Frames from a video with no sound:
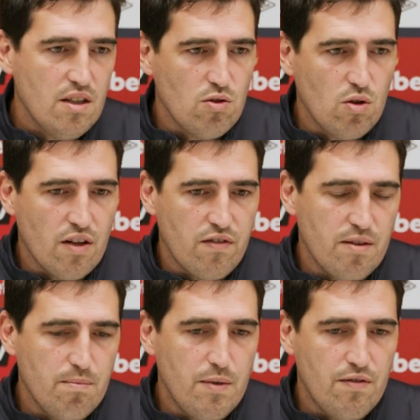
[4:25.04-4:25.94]
to have
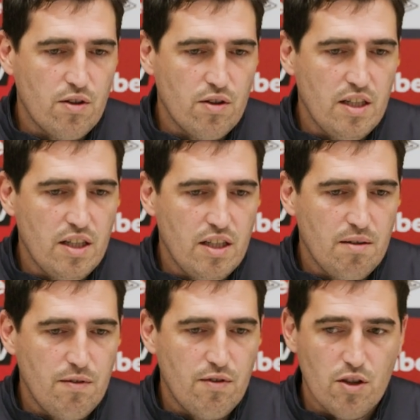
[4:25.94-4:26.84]
him before
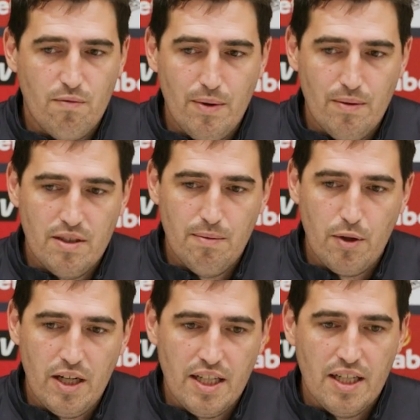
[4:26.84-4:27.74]
the
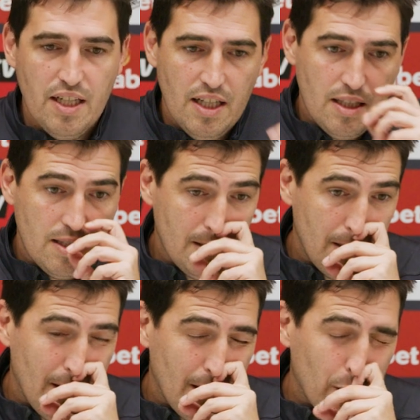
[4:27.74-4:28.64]
break.
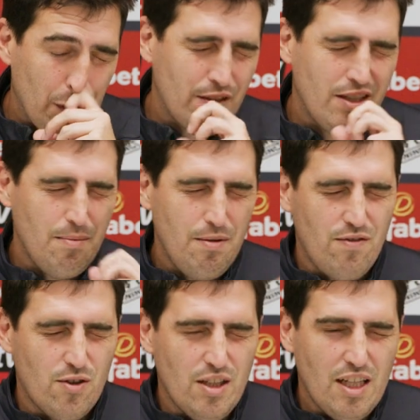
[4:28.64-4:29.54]
The other day
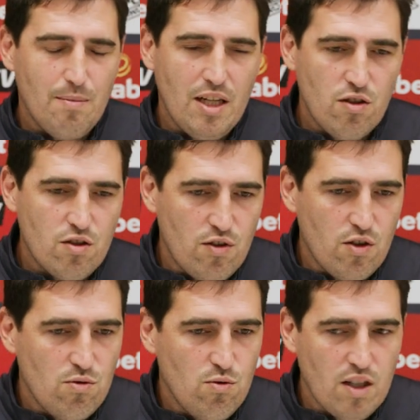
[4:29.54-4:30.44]
before the game, I also
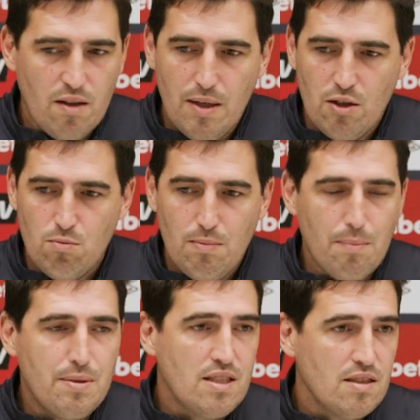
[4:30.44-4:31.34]
forgot to tell about
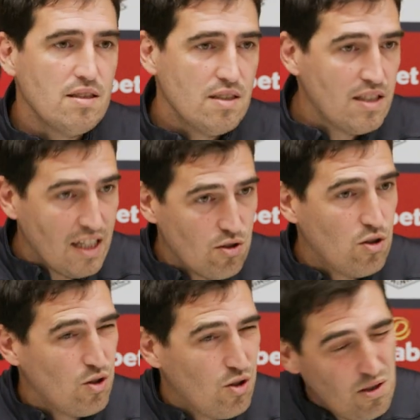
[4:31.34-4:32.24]
Meps. Has
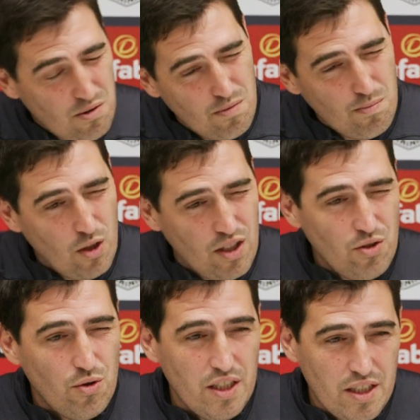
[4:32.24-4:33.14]
also a small
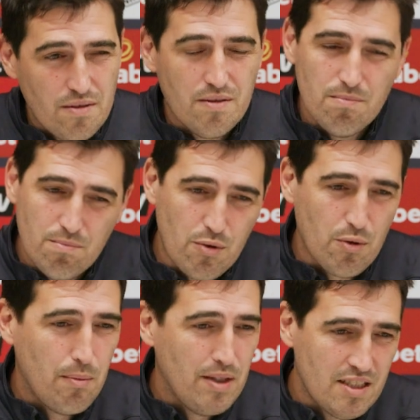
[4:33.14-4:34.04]
injury,
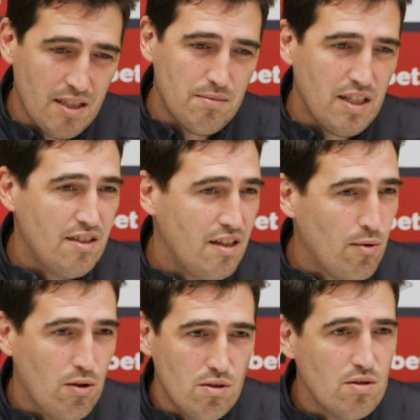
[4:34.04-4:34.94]
probably same
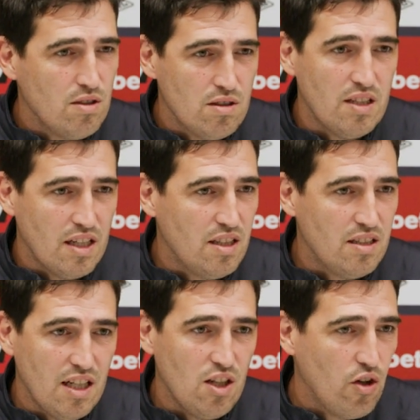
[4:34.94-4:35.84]
timetable
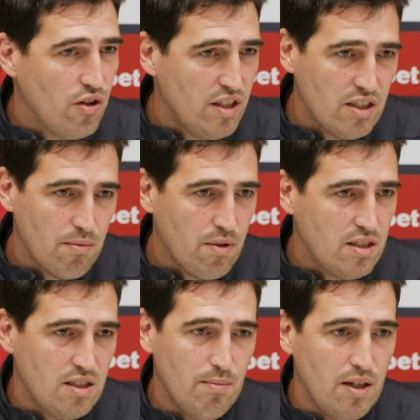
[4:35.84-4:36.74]
than Lloyd,
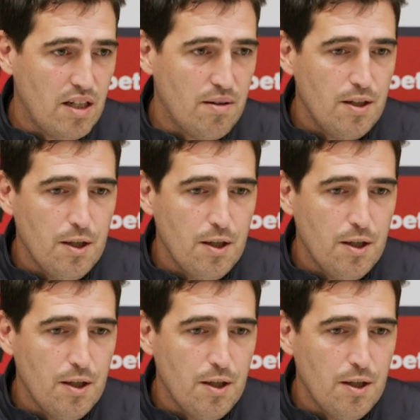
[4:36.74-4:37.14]
something similar.